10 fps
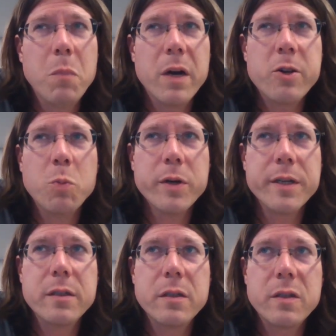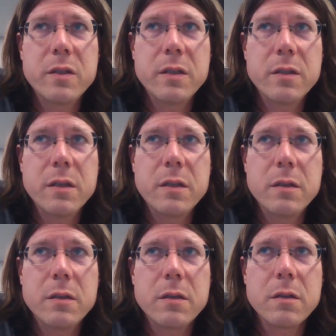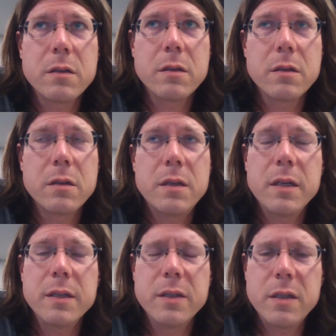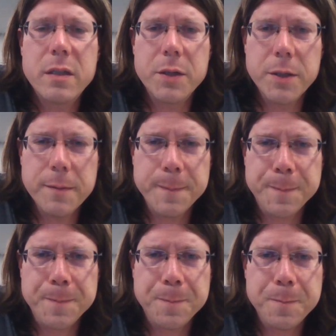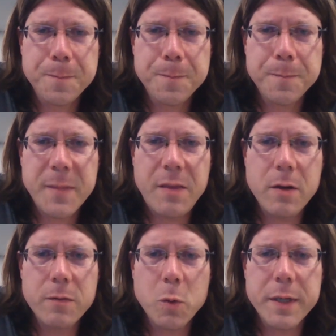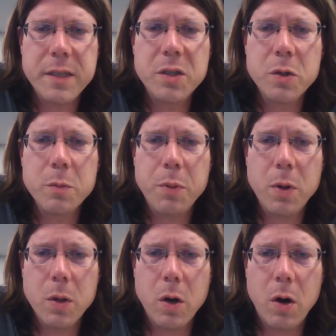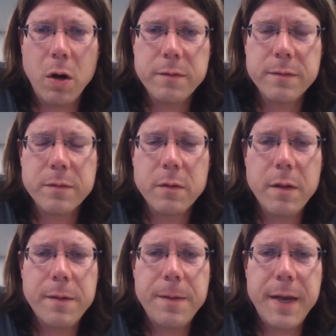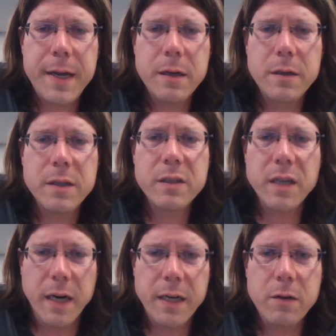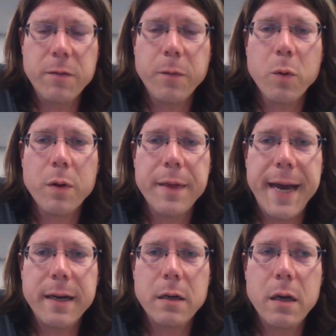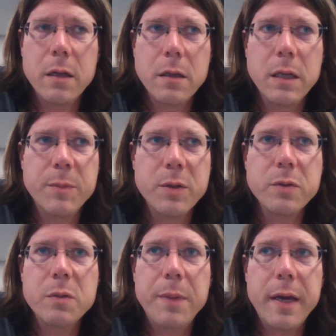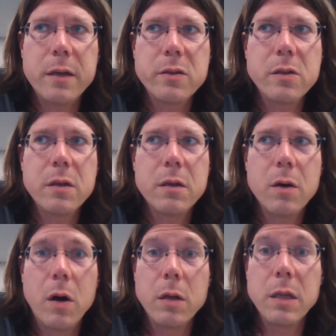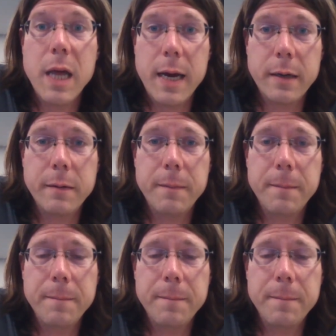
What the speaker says: much more consistent to consider and therefore easier to pull off than designing for that liminal space online.